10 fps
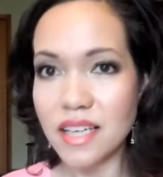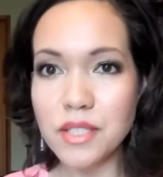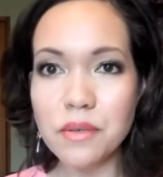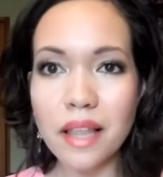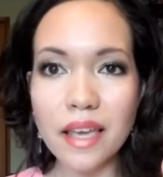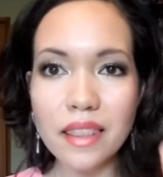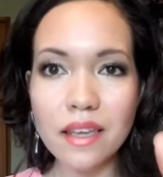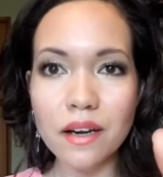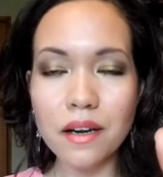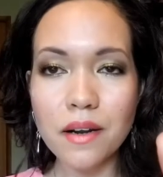I do like
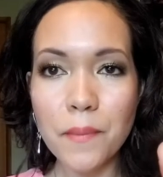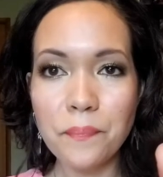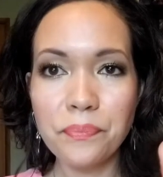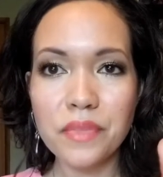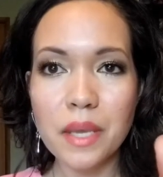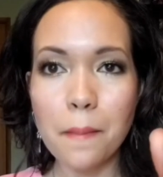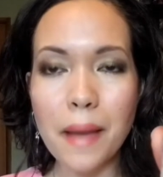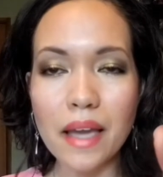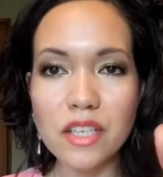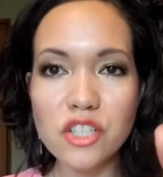their
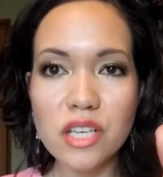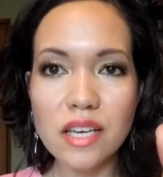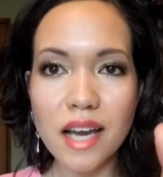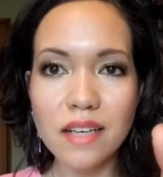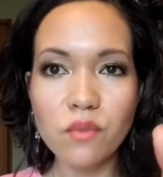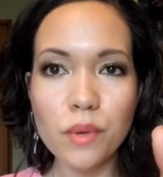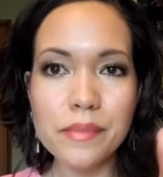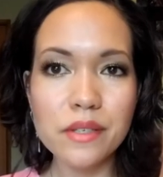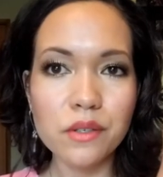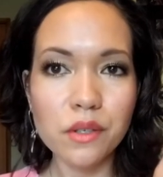packaging, kind of
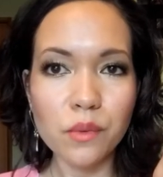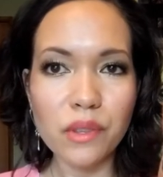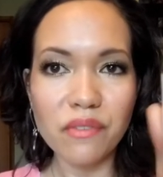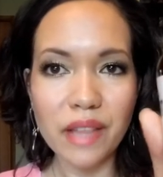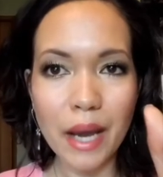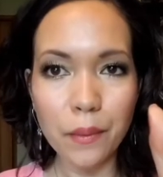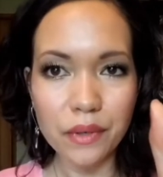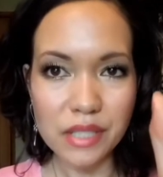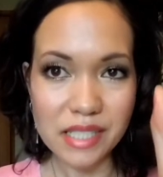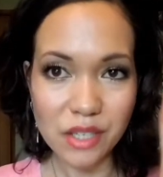whimsical with the
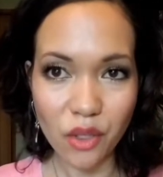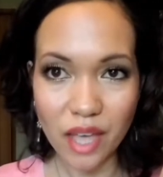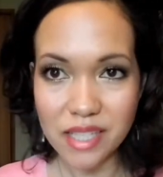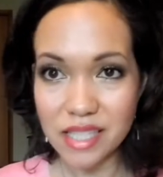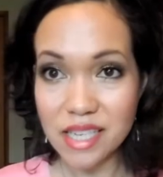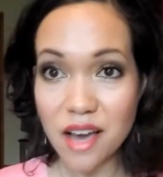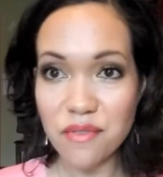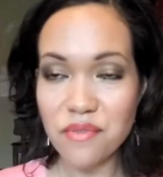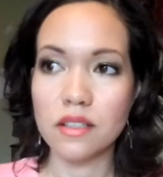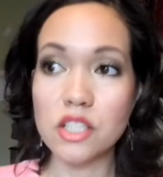flowers and all that
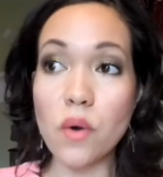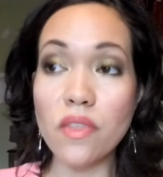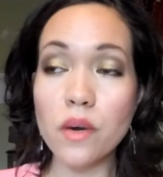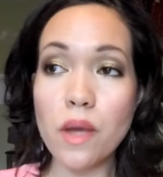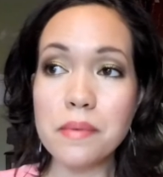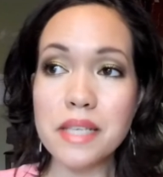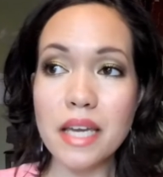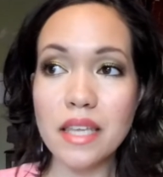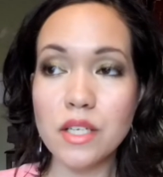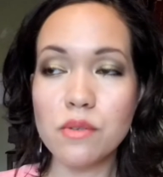stuff. So on their
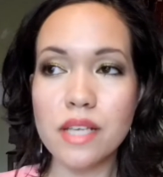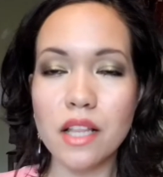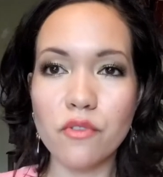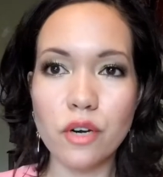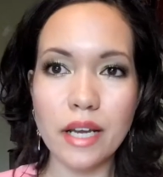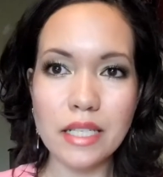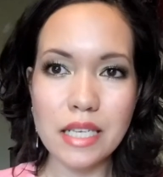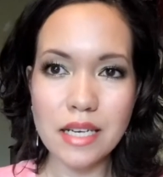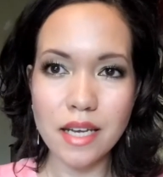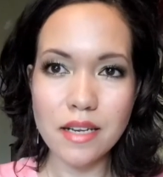website, they do sell it for
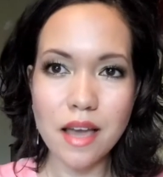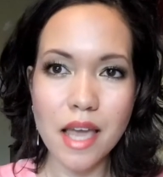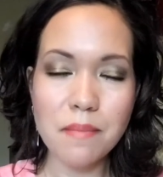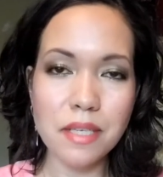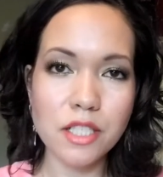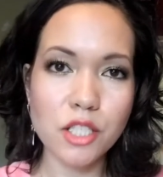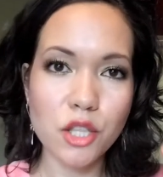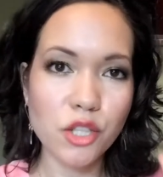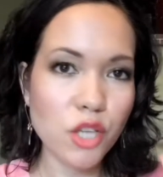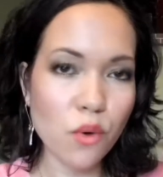$19.99, but
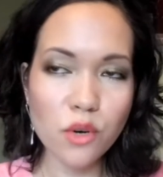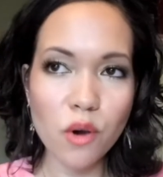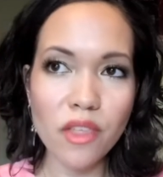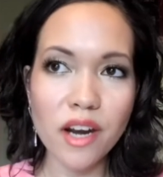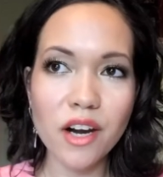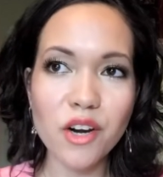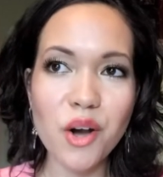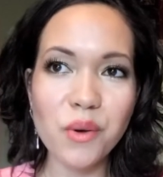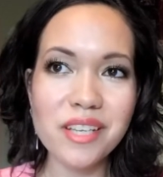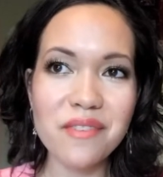don't go there,
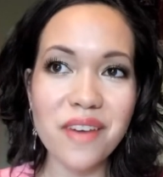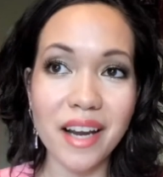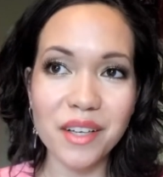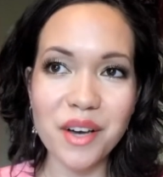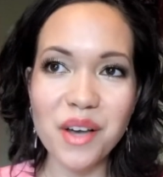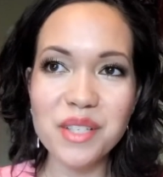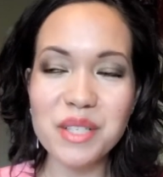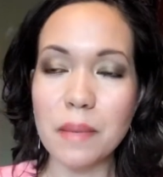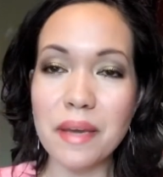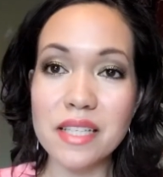go to
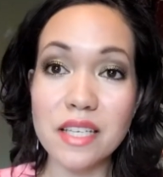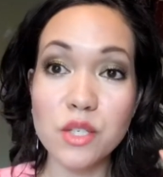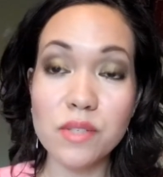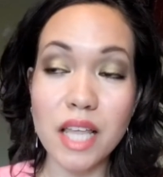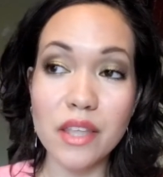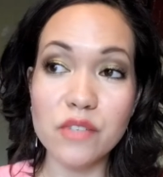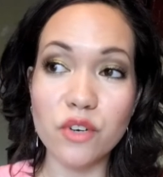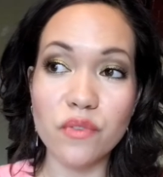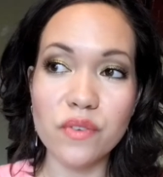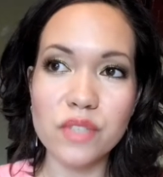Vitacost because they do sell this for
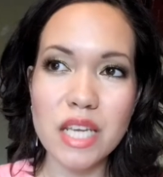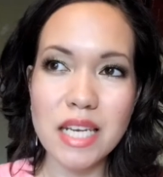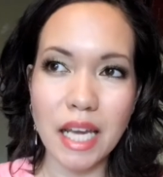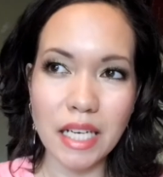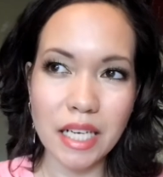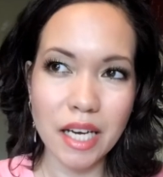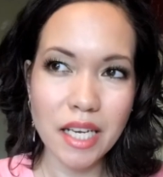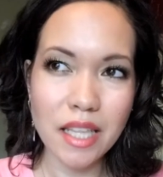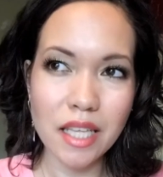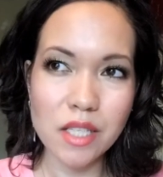$15.99
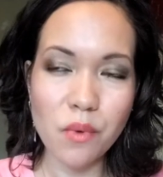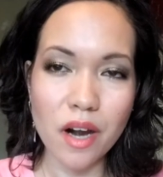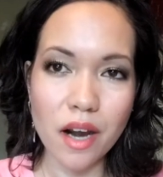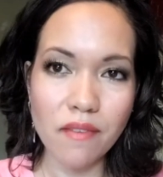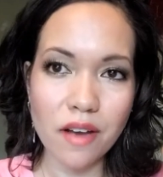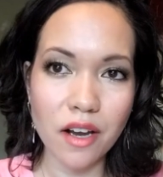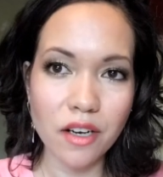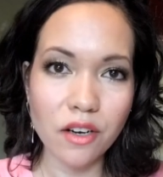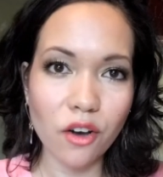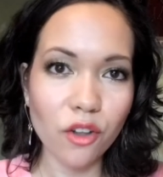and that's where I've
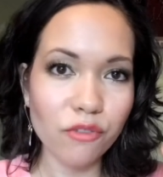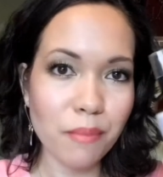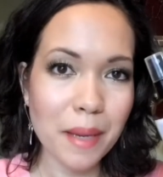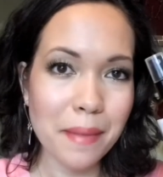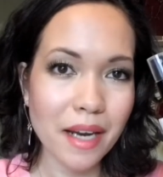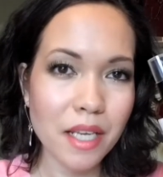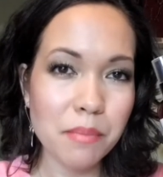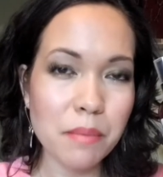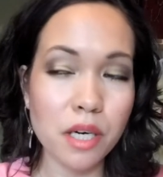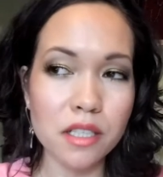gotten all of my Mad
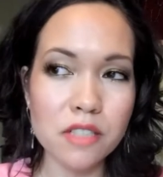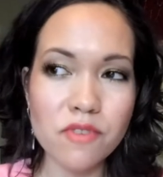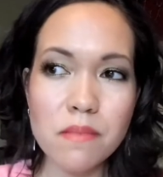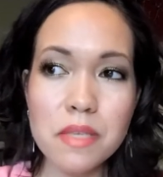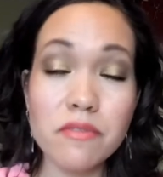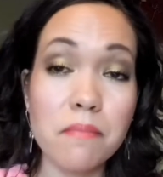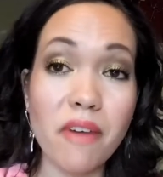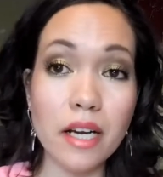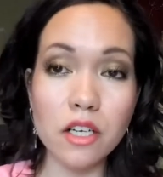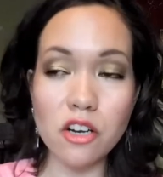Hippie products from. It's from
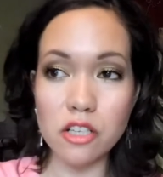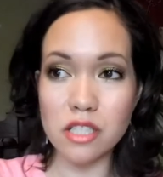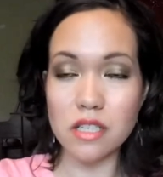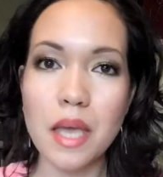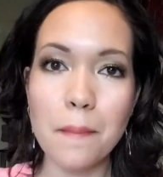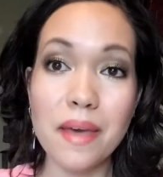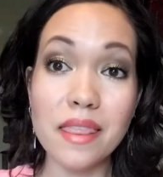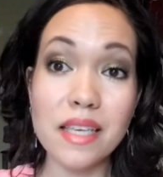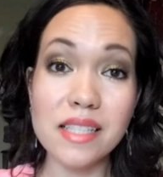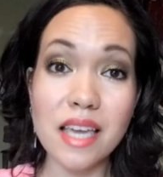Vitacost,
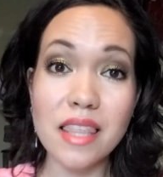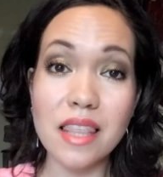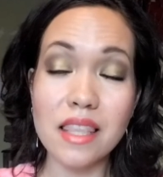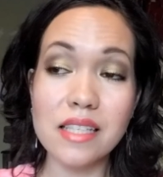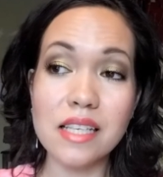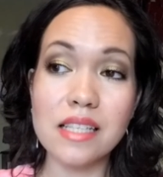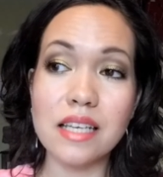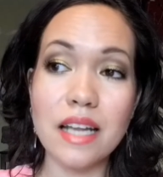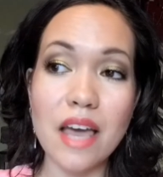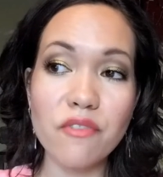but they say that this is
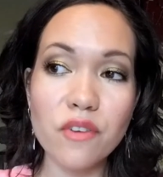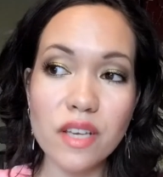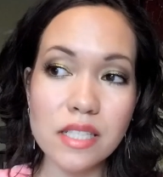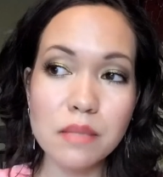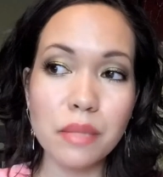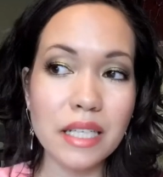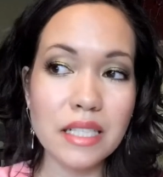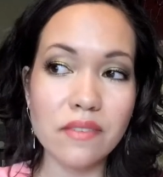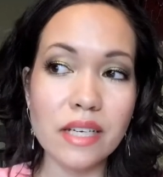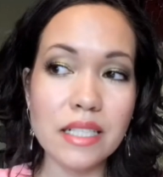an effervescent
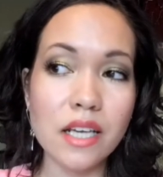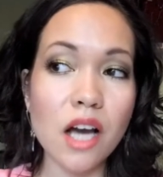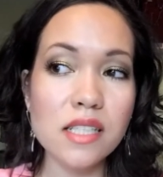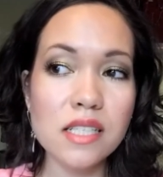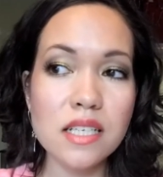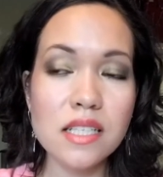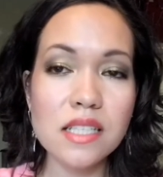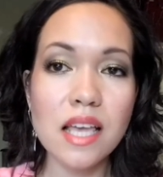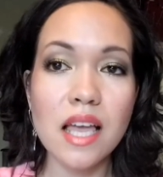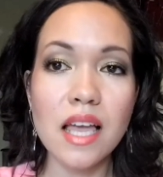blend of
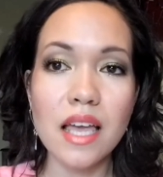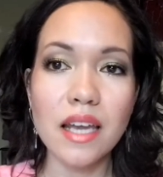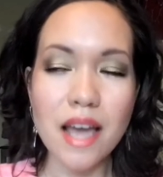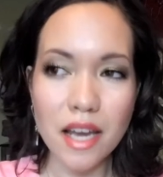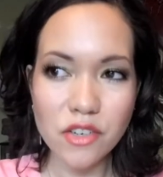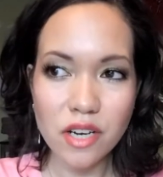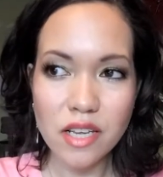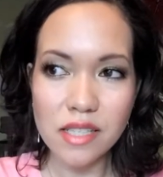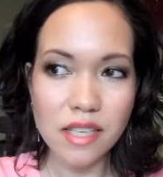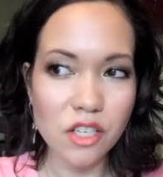antioxidants and
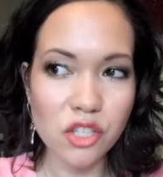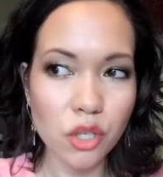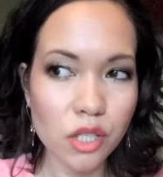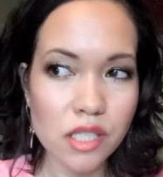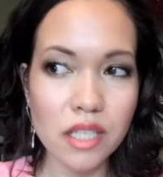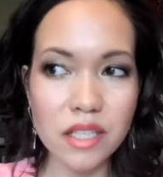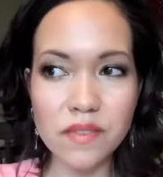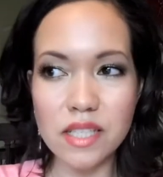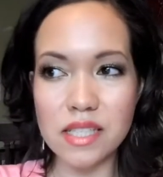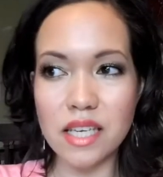hydrating essentials. It leaves
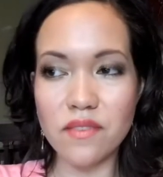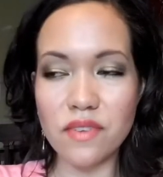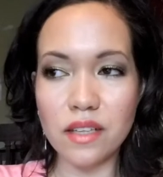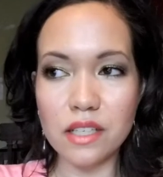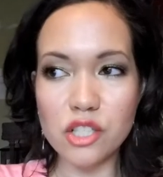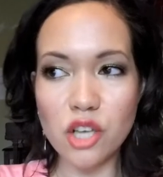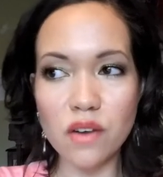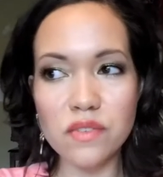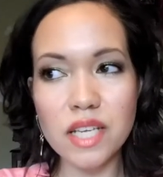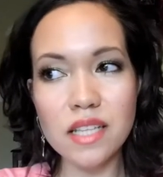the skin feeling
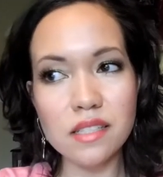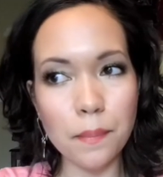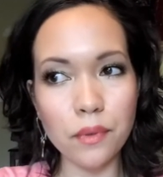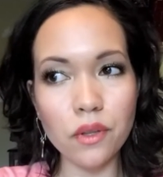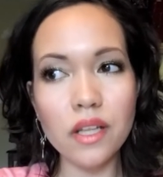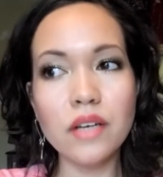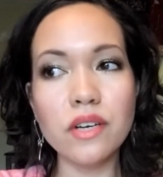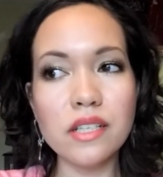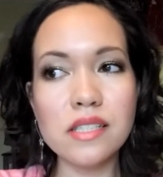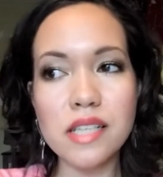soft and supple and
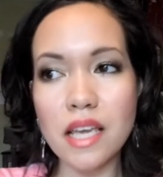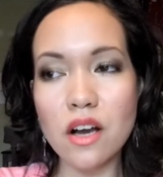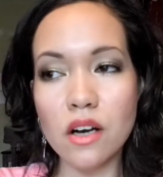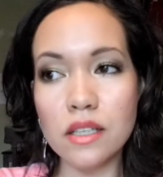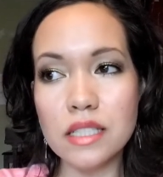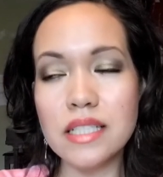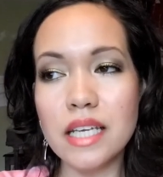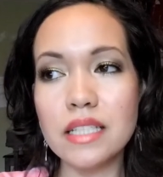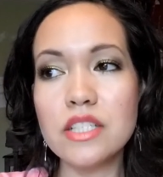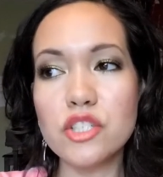ready to take on the
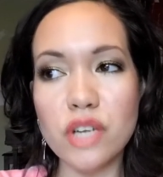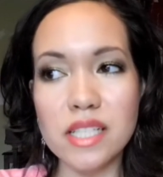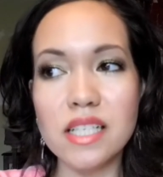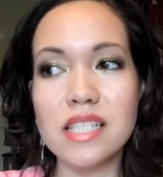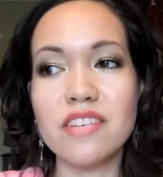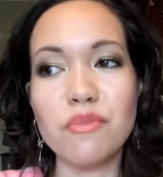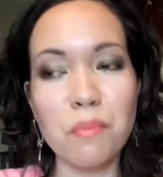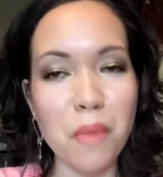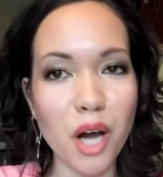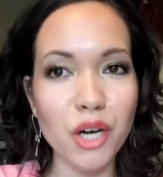daily stresses of
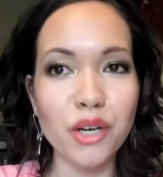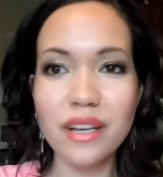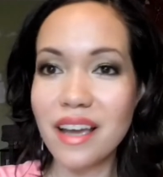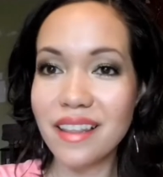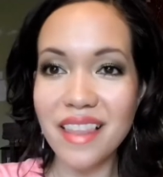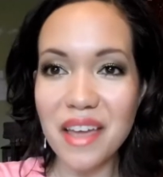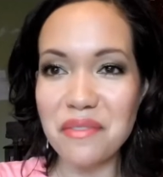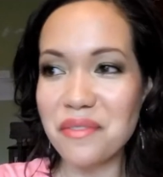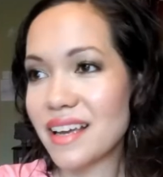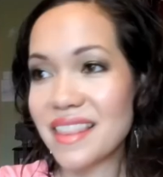modern
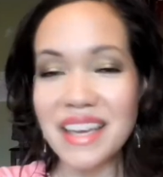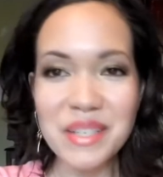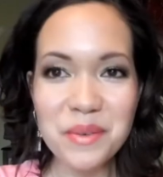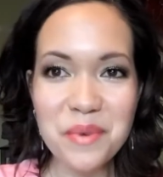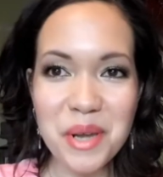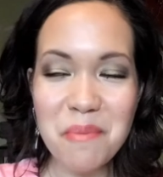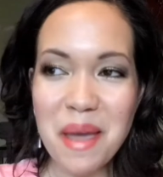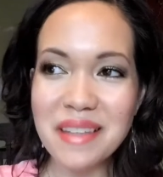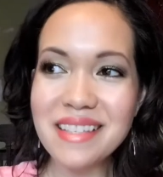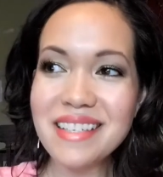life. They do
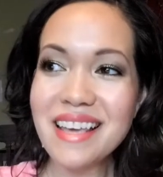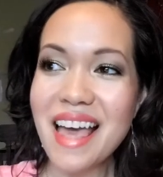recommend